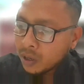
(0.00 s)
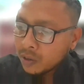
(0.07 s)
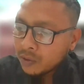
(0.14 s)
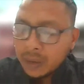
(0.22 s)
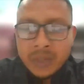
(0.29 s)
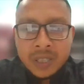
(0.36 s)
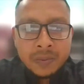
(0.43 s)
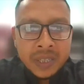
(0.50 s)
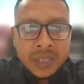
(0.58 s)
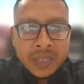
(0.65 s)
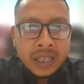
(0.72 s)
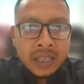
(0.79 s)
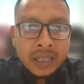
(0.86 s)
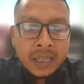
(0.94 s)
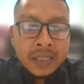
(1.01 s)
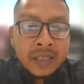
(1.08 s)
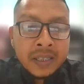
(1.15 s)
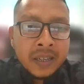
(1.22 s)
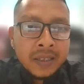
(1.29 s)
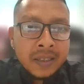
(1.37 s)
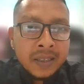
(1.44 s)
farmers mainly
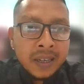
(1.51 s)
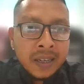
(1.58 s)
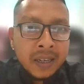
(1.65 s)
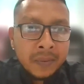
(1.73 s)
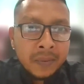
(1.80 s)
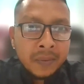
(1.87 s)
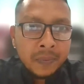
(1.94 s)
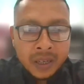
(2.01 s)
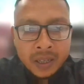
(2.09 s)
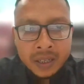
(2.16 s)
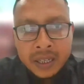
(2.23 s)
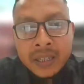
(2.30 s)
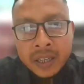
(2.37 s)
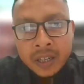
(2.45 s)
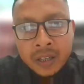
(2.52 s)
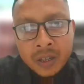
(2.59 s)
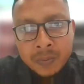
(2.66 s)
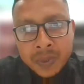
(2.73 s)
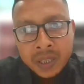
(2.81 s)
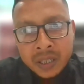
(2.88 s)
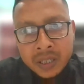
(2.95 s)
start the uh,
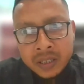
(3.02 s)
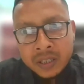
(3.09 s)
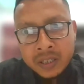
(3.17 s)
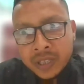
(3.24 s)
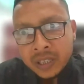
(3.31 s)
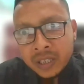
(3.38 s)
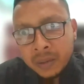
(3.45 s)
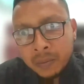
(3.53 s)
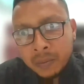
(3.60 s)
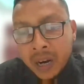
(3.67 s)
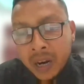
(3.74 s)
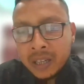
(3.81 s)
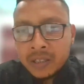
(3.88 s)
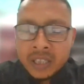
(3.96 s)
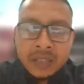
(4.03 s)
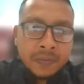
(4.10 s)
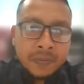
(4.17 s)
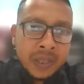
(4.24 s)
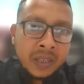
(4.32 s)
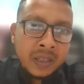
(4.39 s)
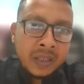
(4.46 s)
intercropping during the March and
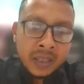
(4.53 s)
April.